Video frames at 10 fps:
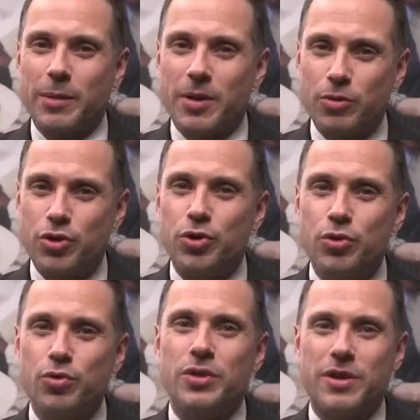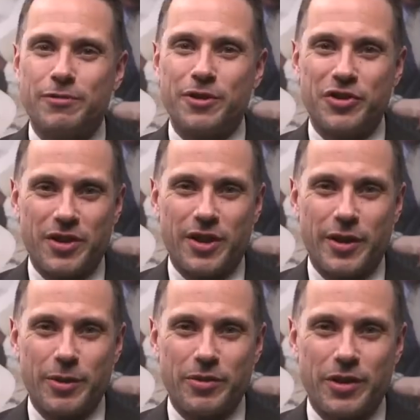about two different
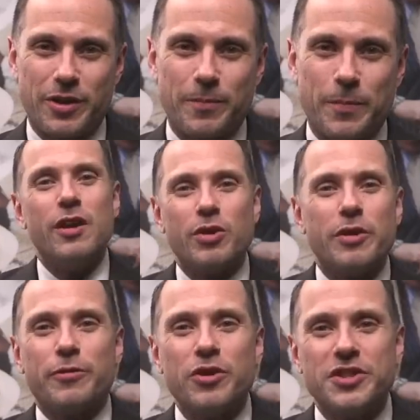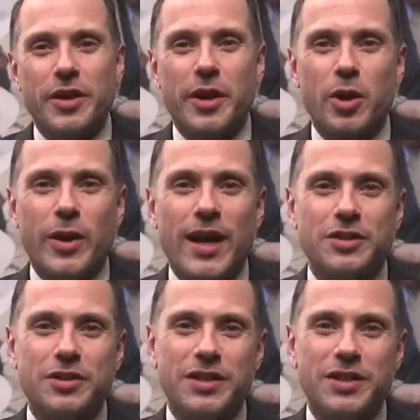scenarios here. So the first scenario has to